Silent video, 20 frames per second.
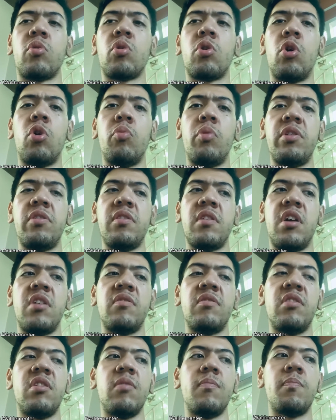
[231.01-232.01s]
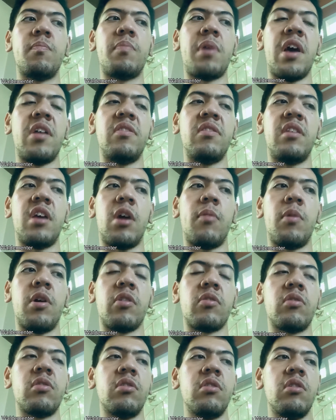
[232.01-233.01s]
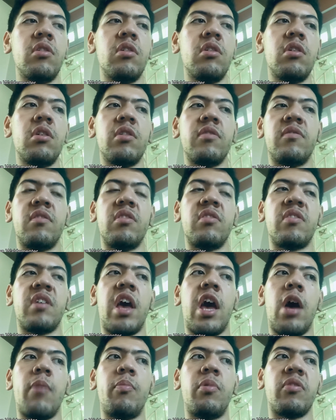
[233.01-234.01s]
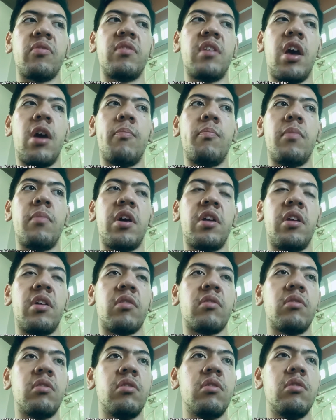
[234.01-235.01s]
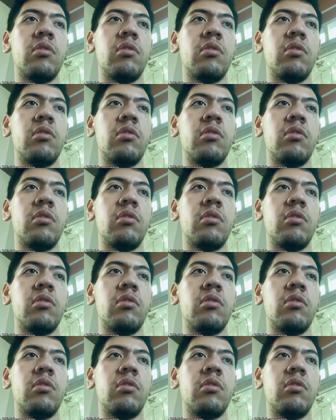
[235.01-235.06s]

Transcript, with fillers: COVID-19 pandemic this epidemic